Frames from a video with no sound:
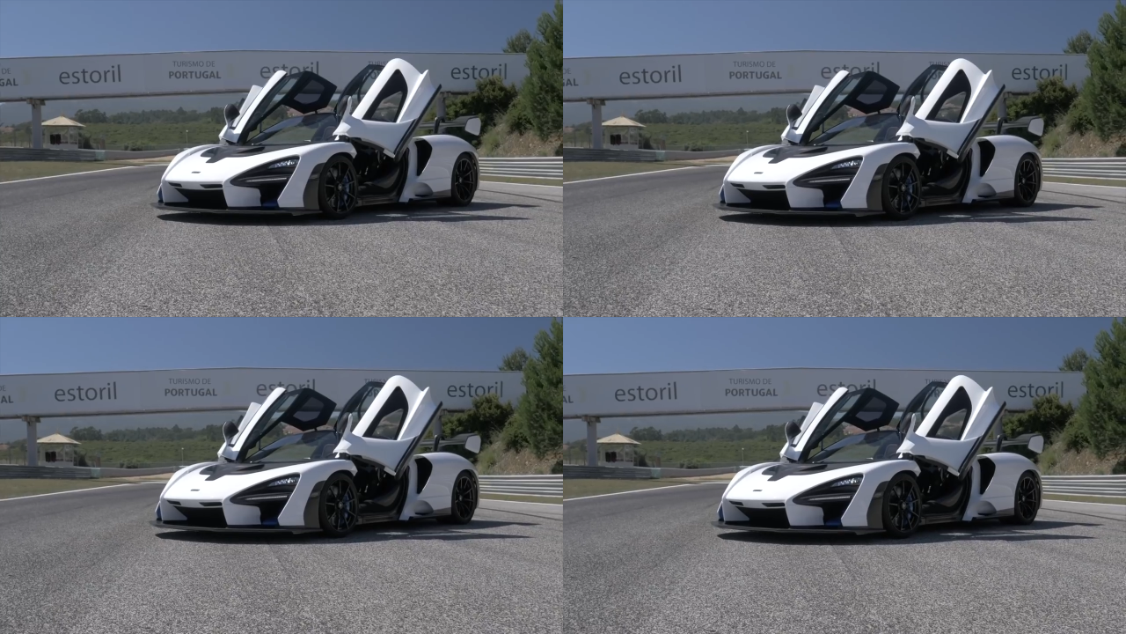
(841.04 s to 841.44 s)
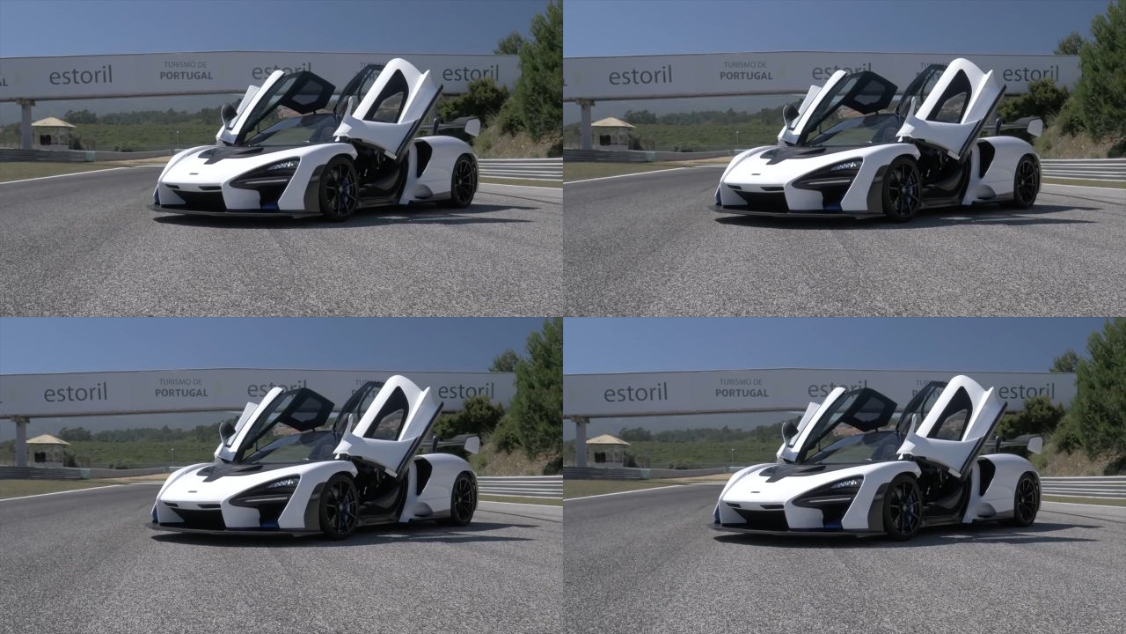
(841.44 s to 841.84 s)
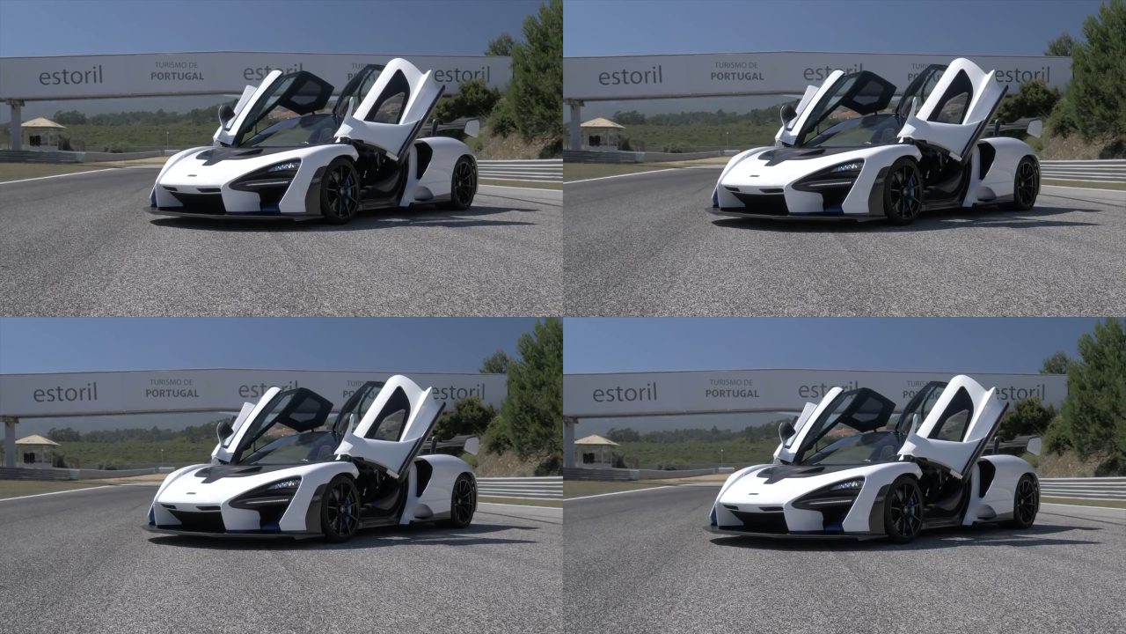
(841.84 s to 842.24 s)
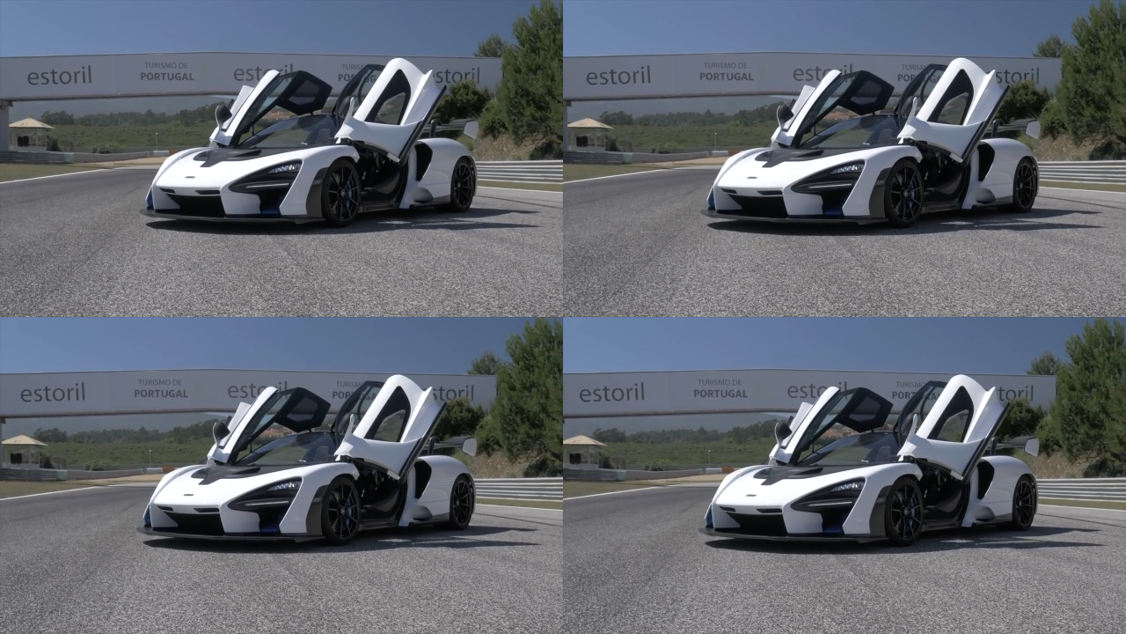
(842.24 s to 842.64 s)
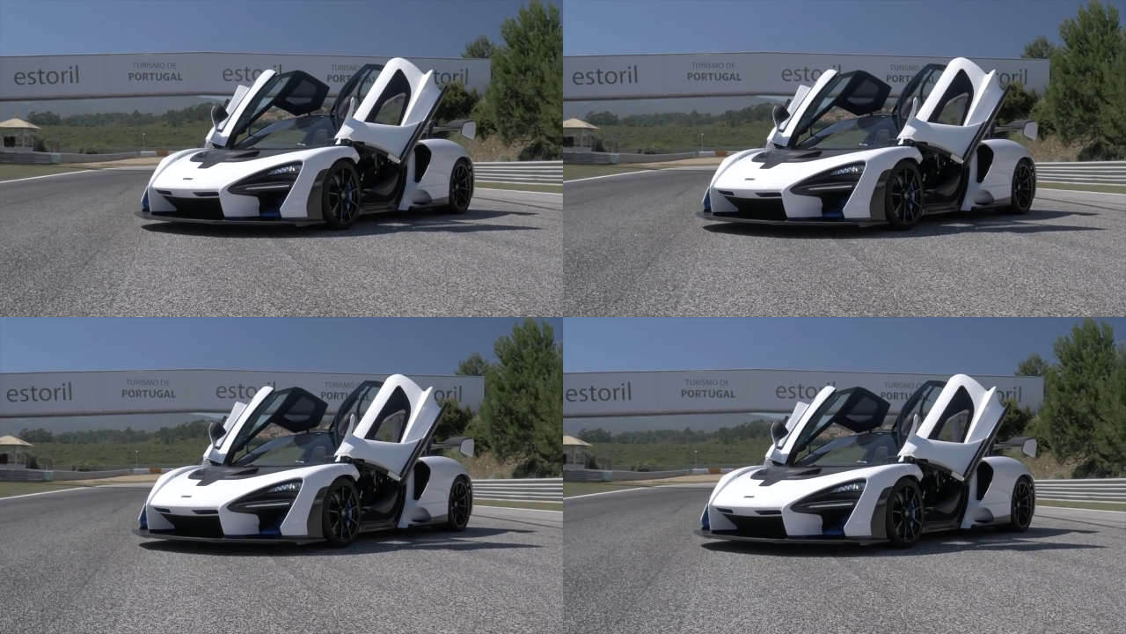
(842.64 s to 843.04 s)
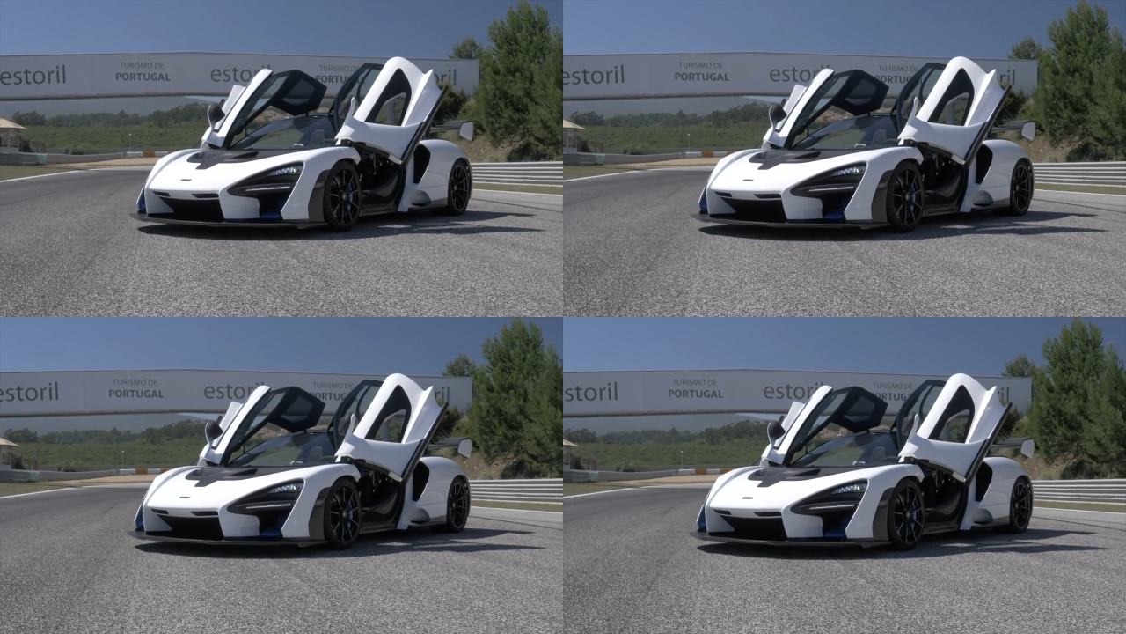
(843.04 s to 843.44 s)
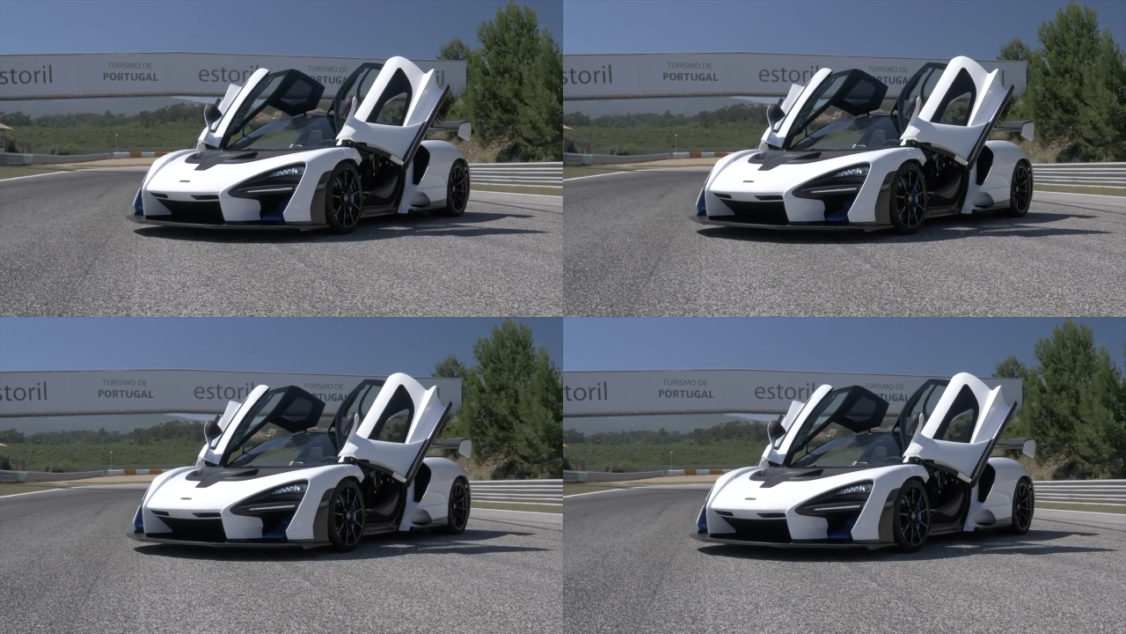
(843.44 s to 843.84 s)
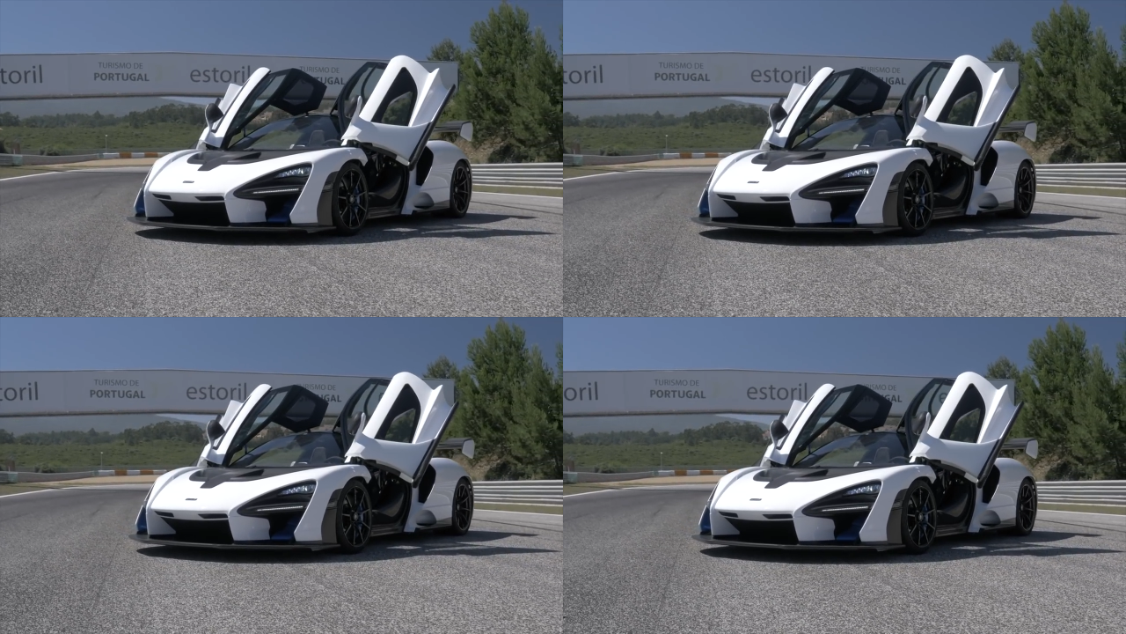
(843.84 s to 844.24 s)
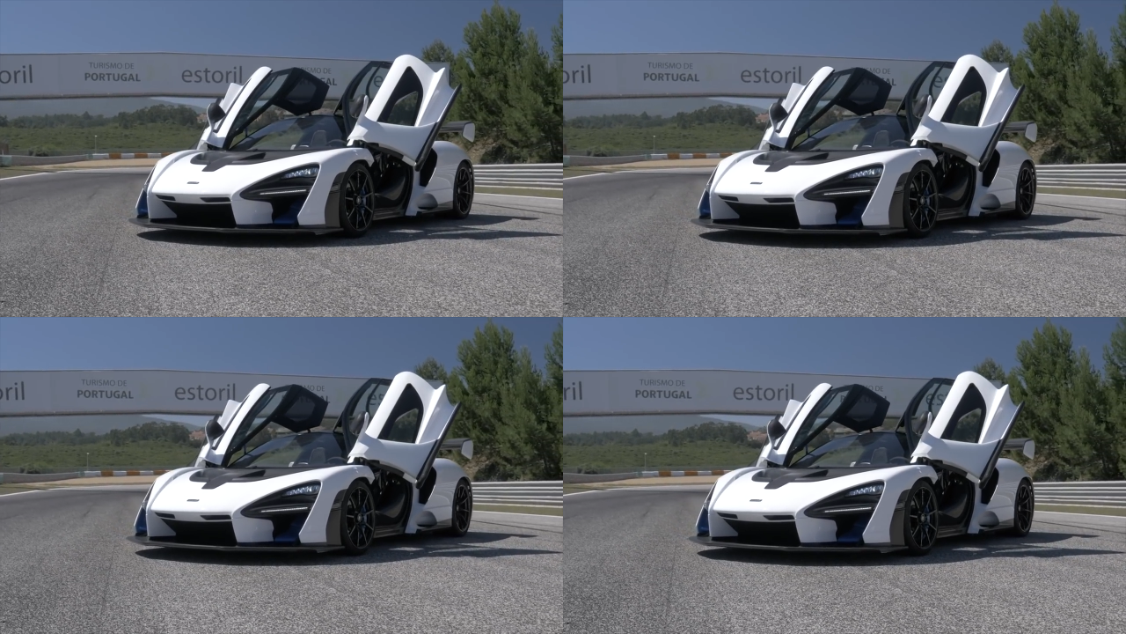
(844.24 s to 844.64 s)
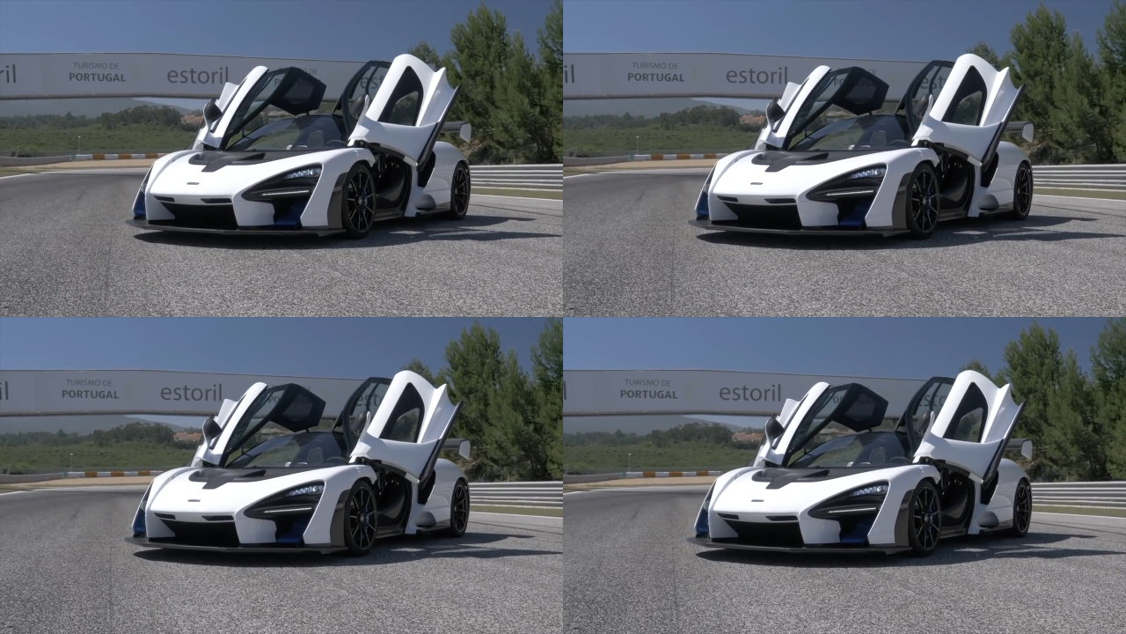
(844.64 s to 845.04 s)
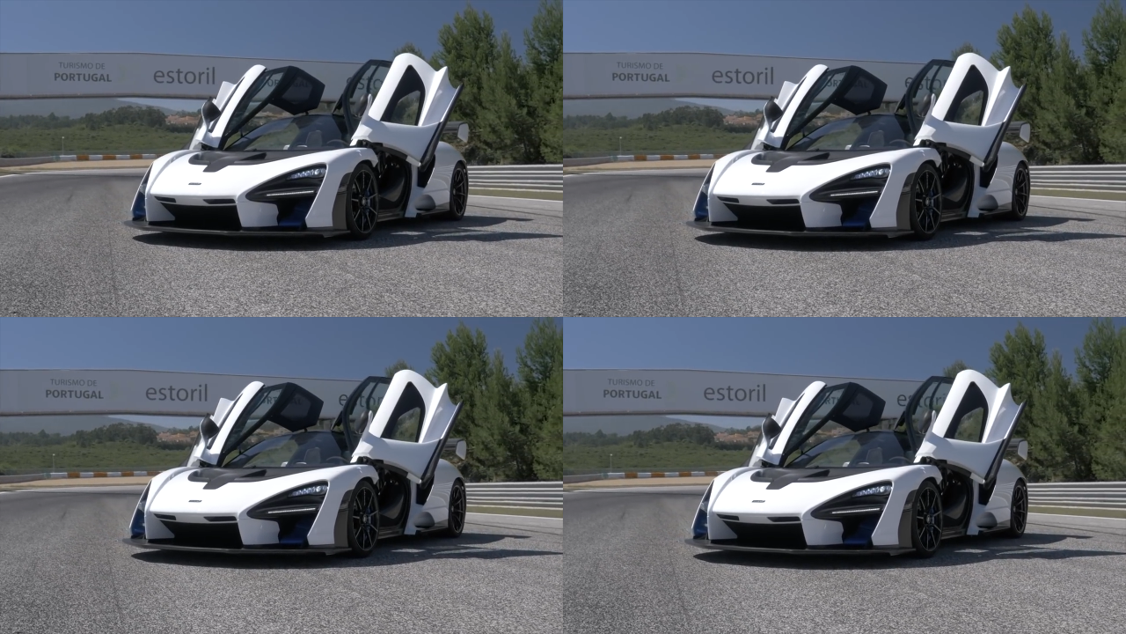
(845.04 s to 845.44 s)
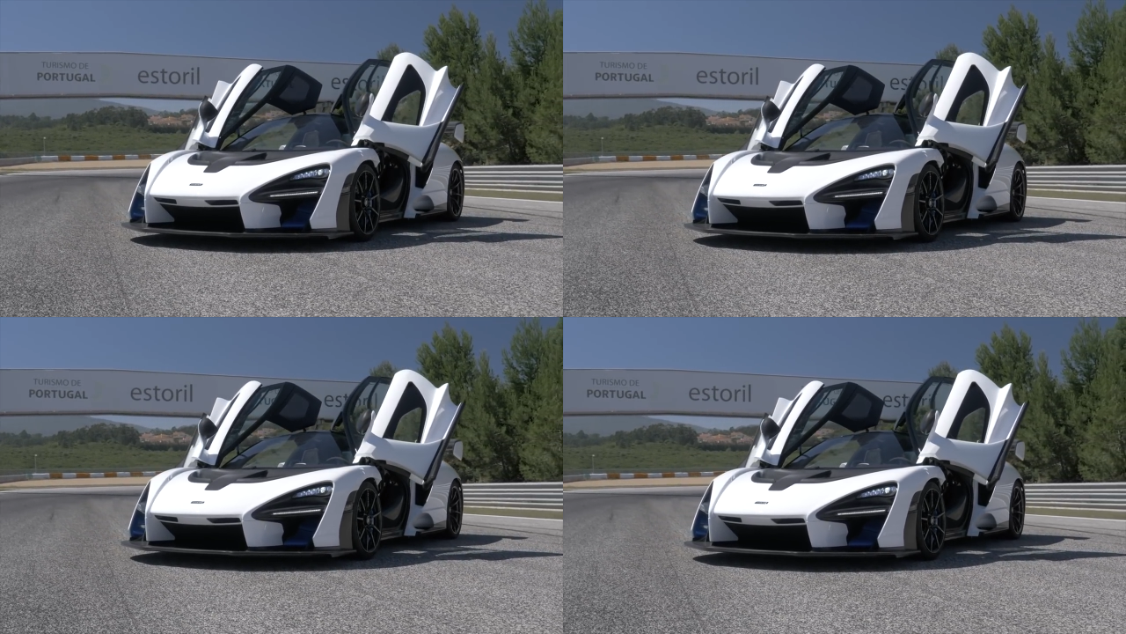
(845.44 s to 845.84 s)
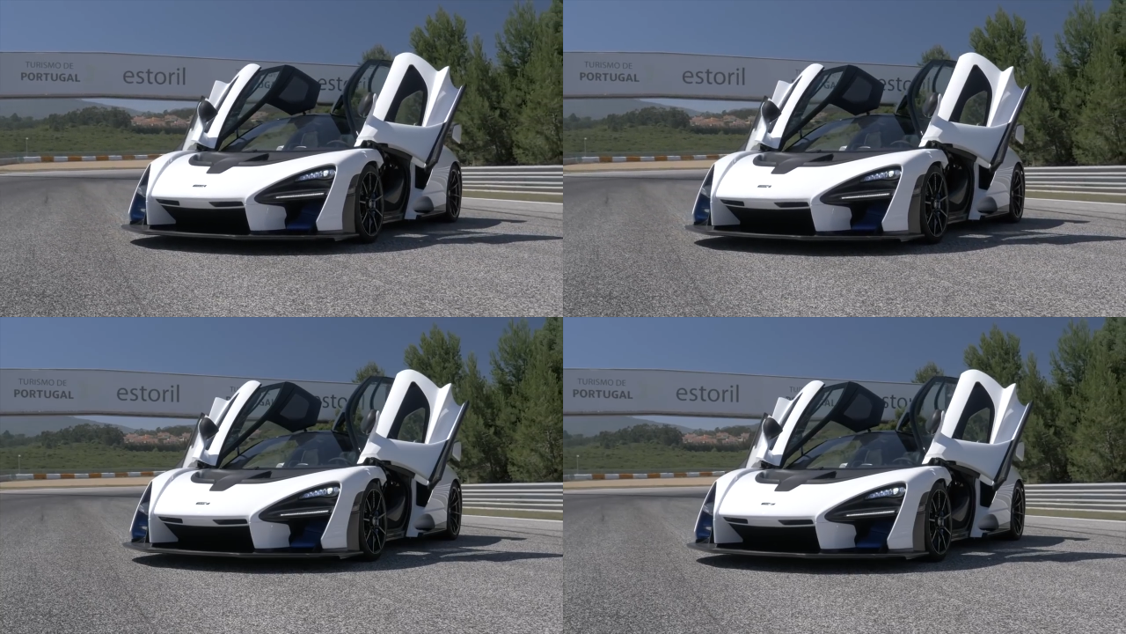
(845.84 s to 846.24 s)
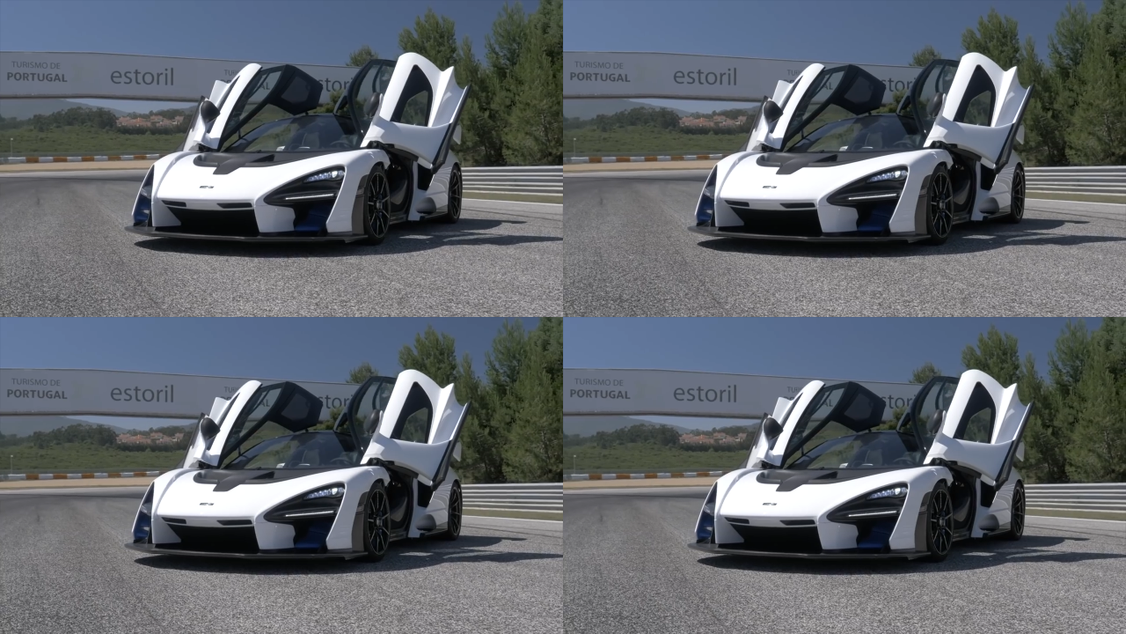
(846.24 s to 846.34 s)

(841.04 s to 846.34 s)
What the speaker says: No face is visible, so there are no lips to read.